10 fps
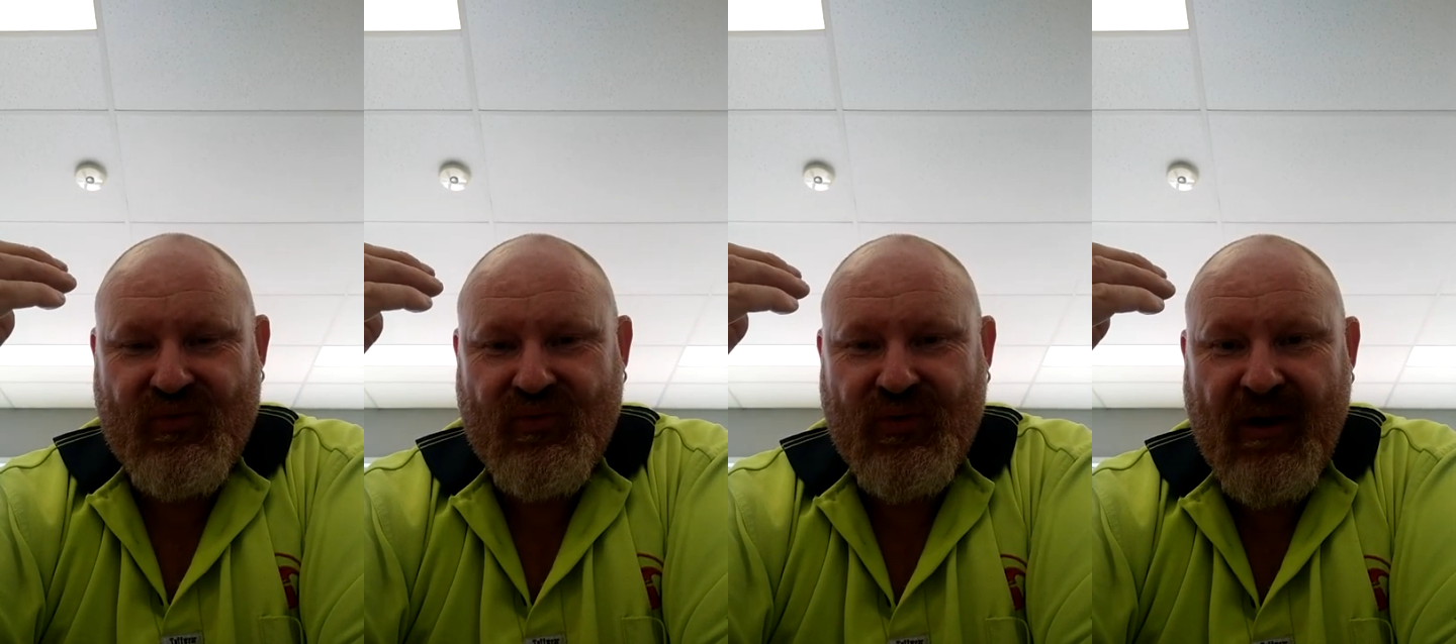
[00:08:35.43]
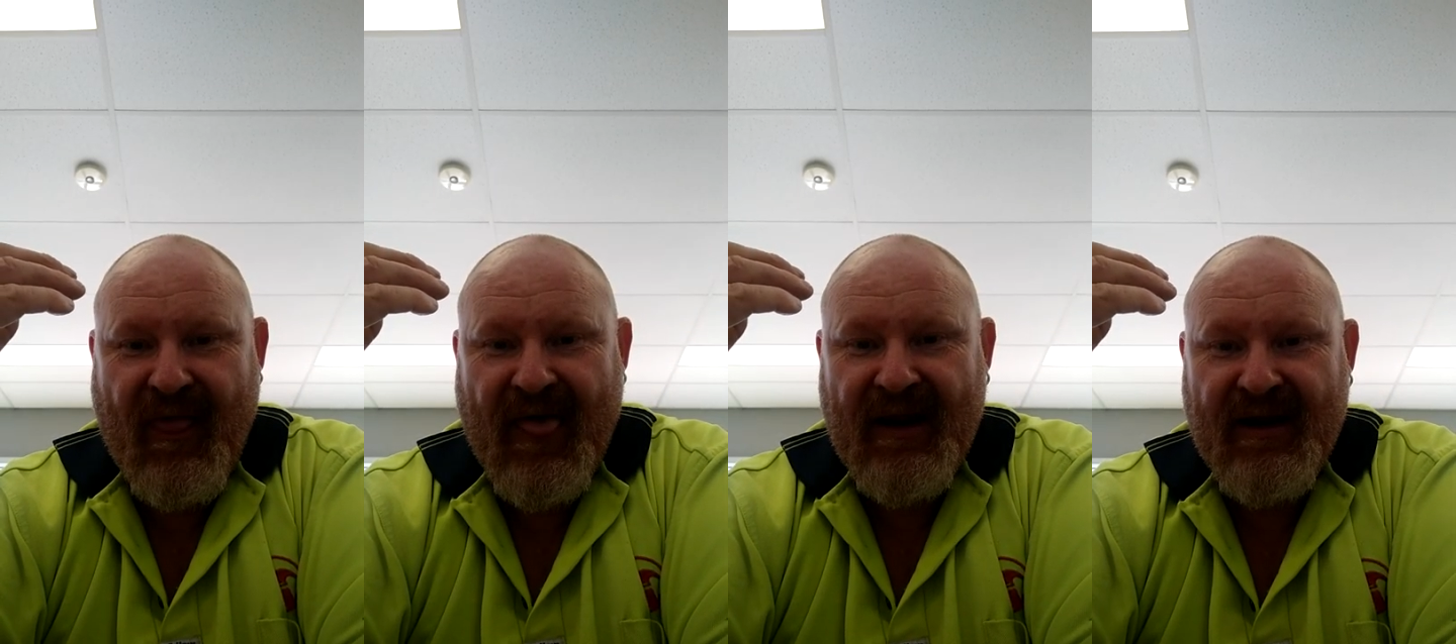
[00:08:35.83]
Nah, I
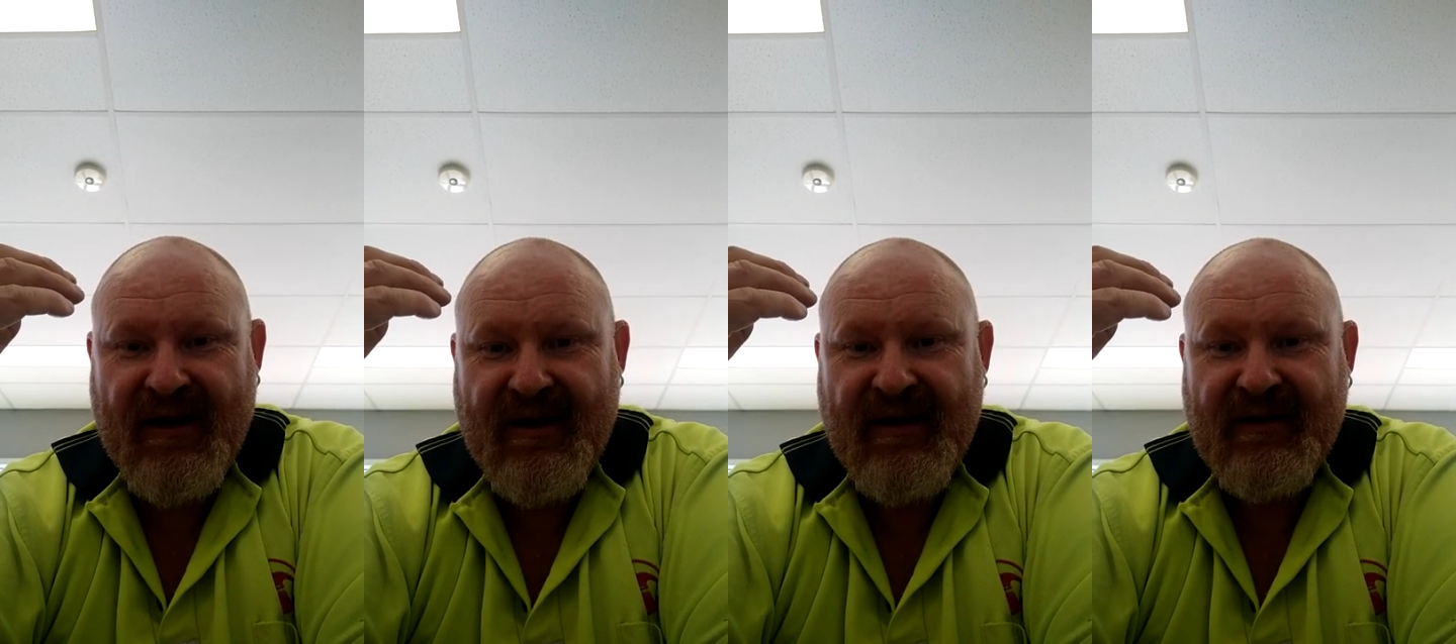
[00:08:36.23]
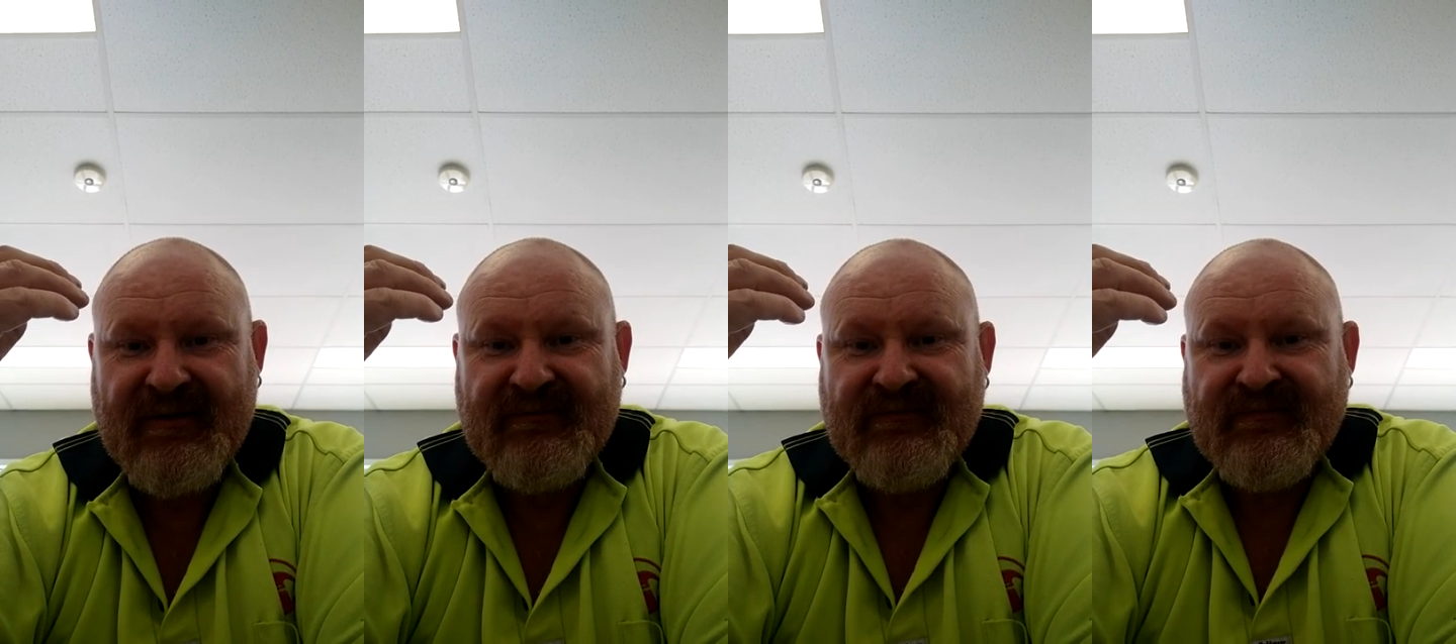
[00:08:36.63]
can see.
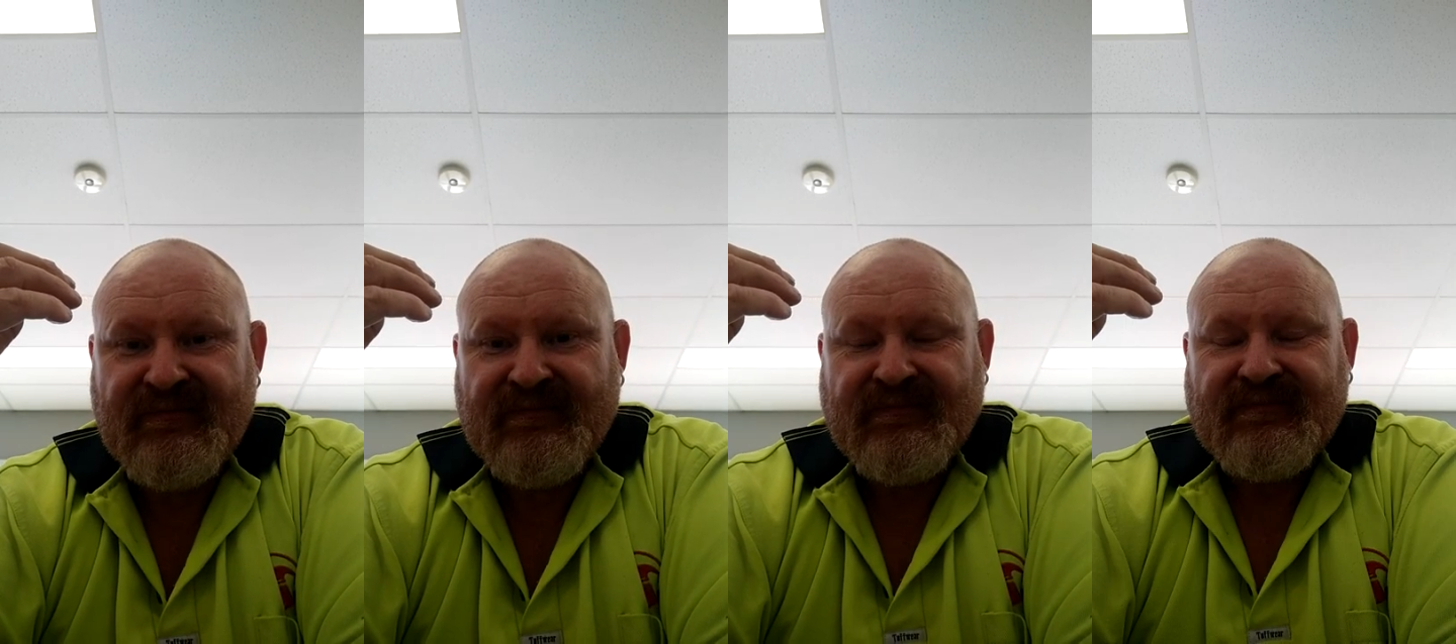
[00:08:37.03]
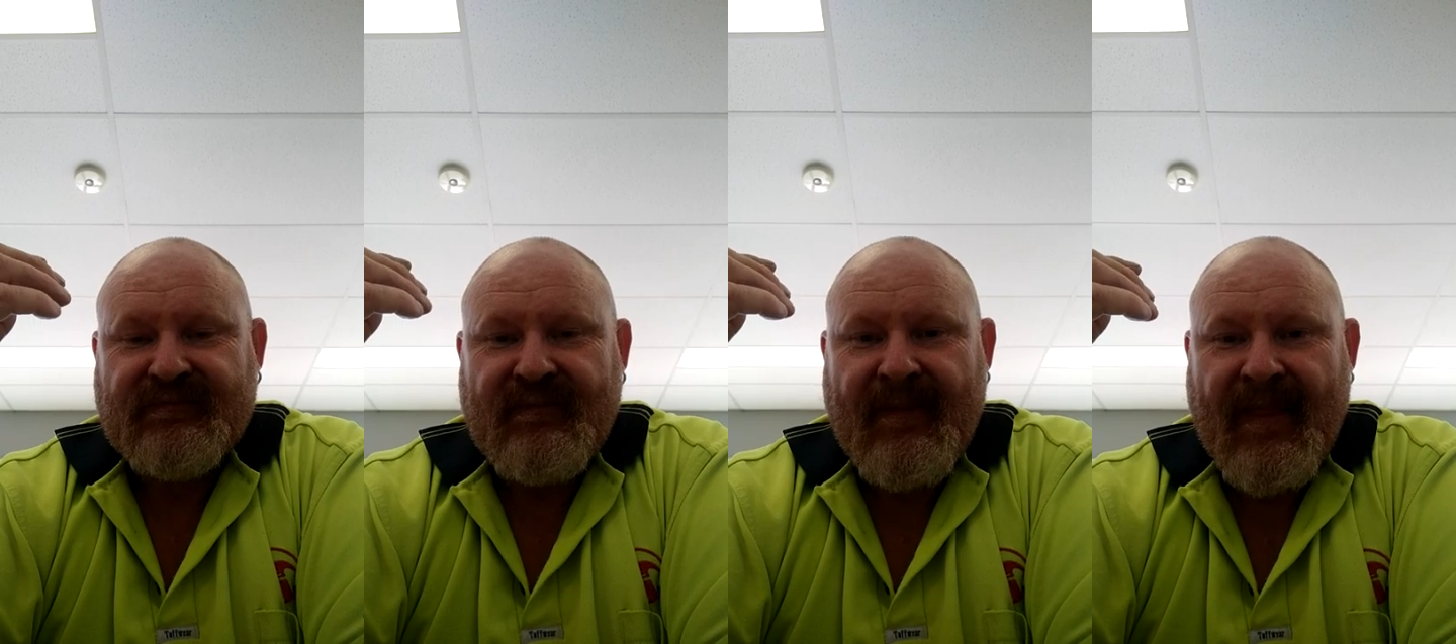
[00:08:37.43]

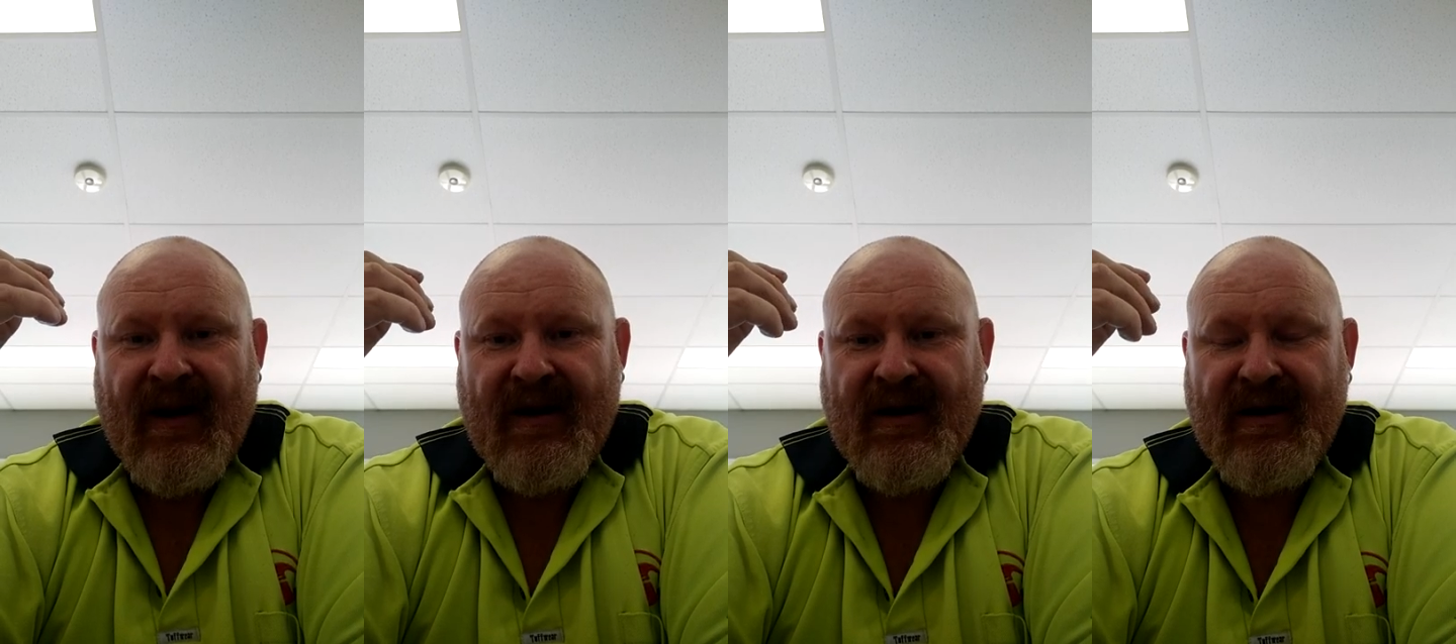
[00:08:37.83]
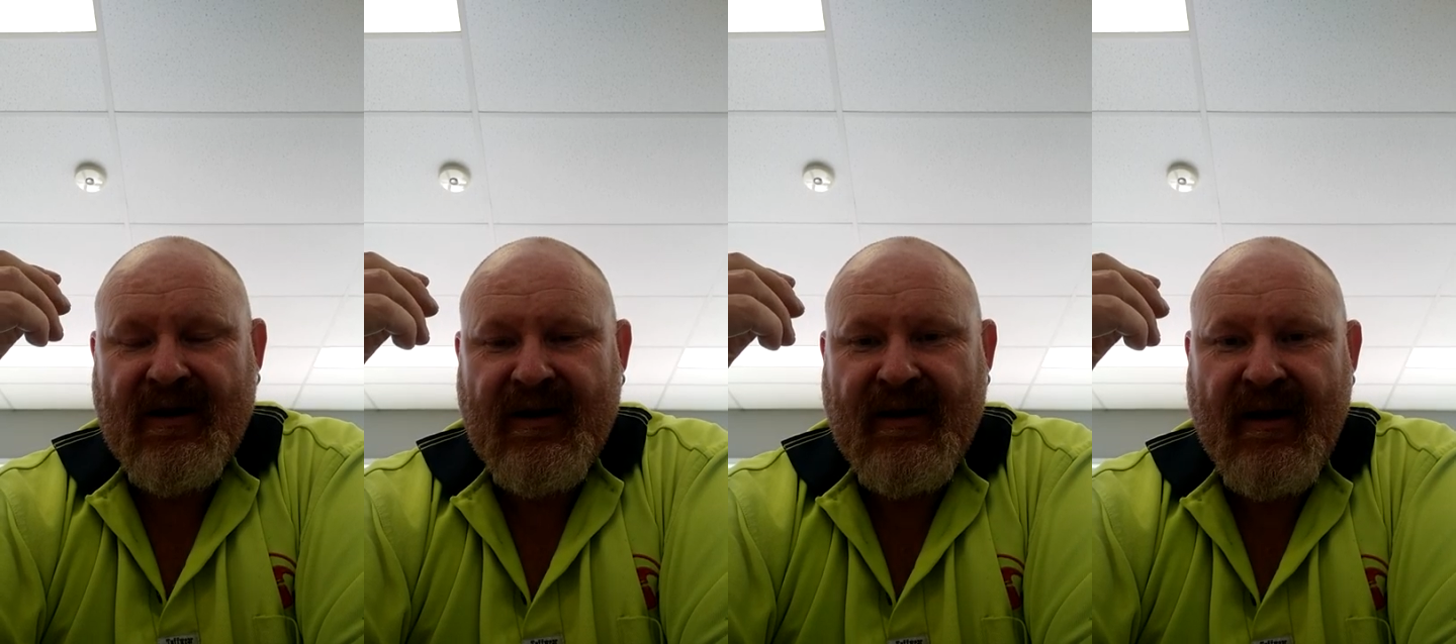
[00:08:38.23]
I
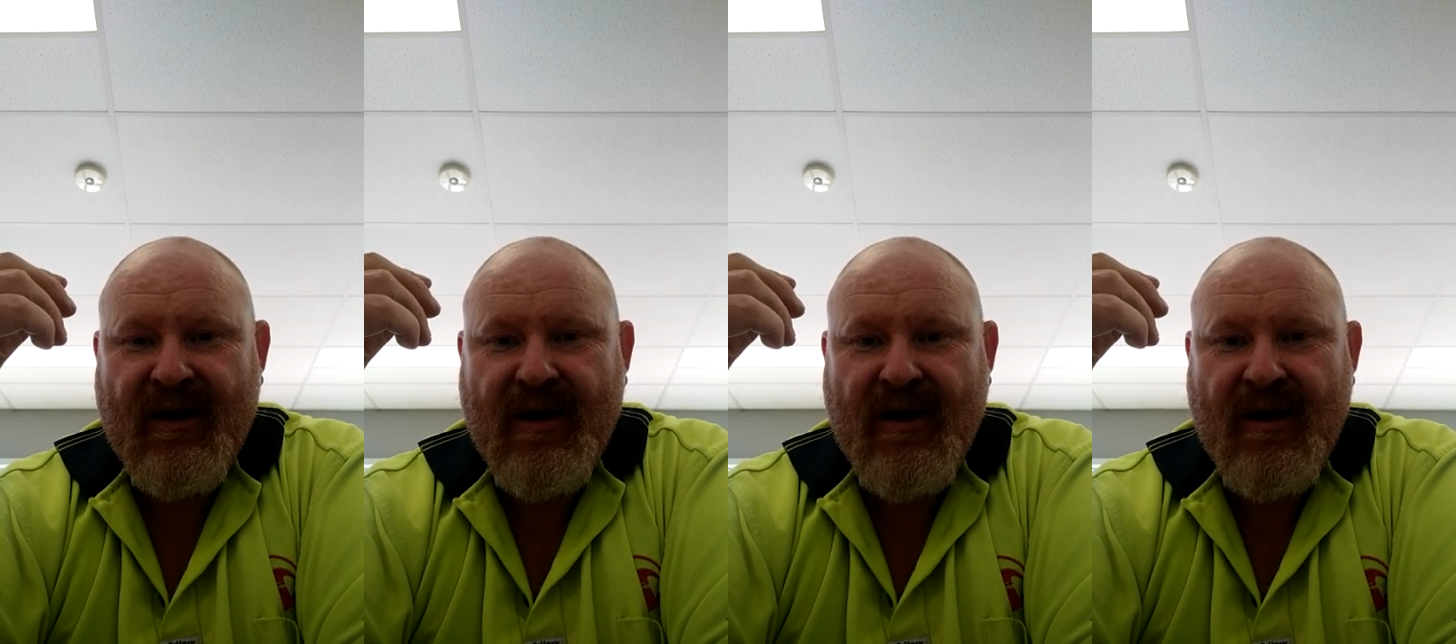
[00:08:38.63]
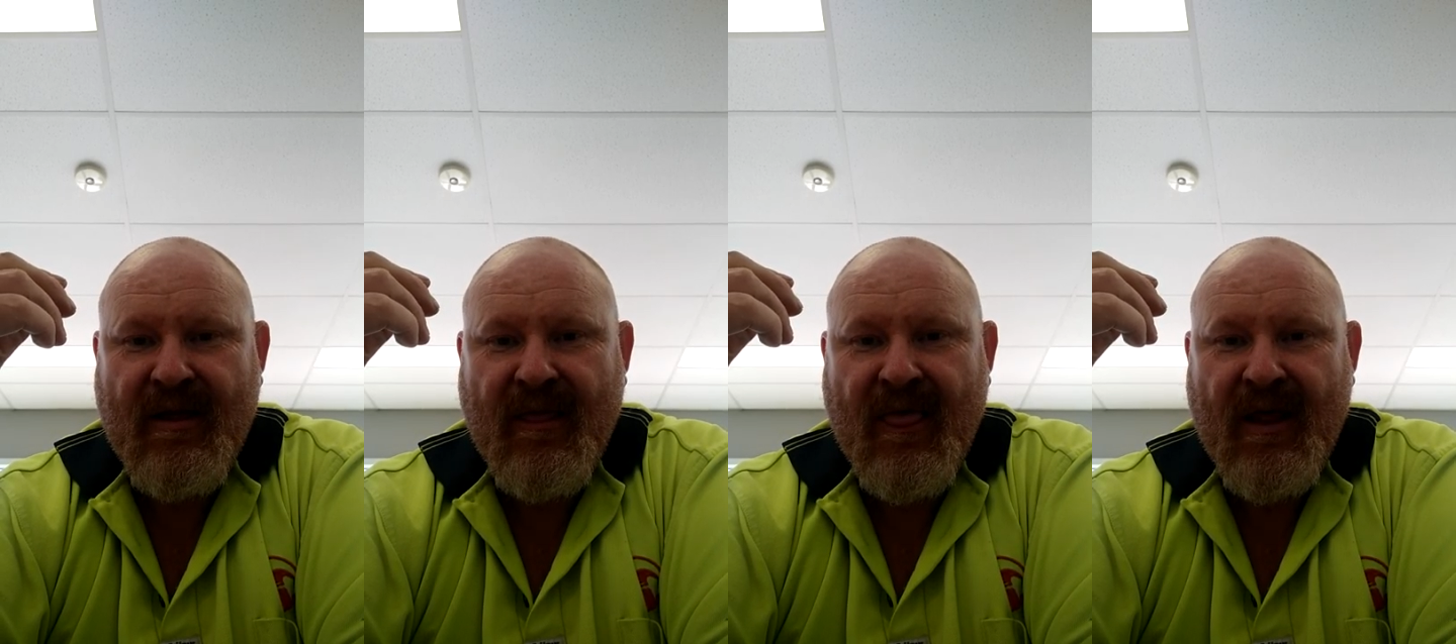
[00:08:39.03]
think I can
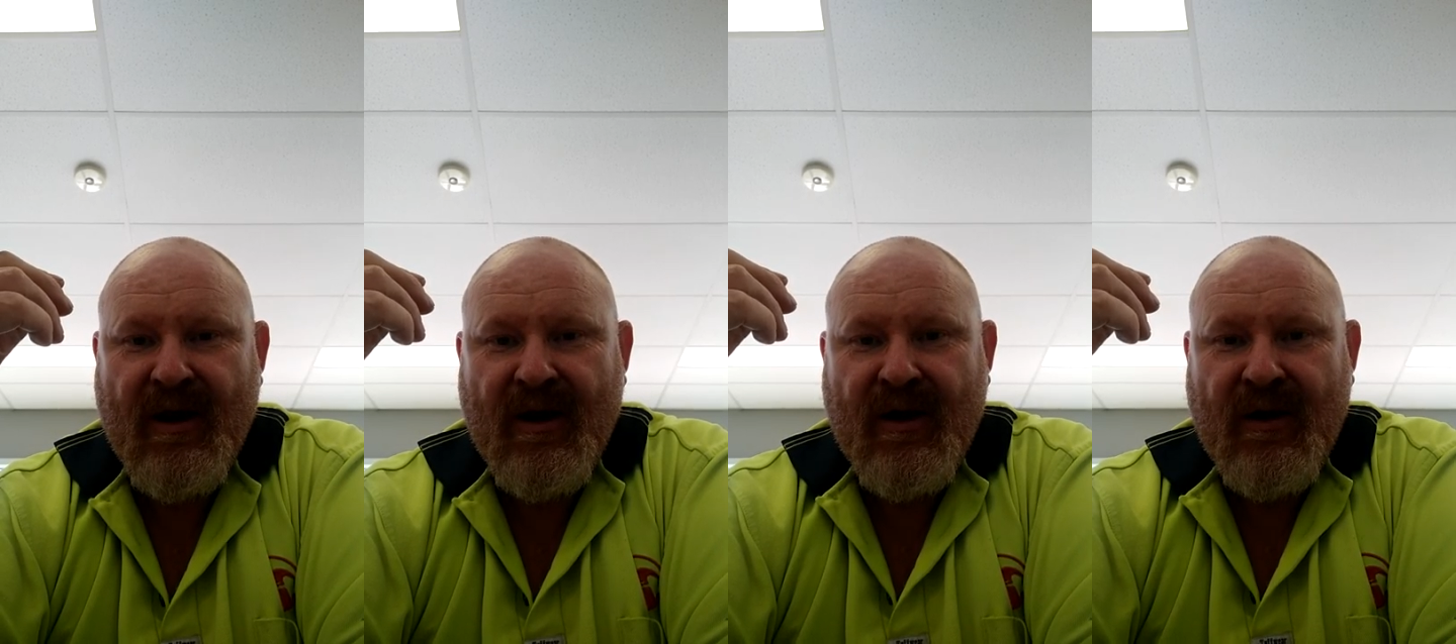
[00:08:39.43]
handle the one.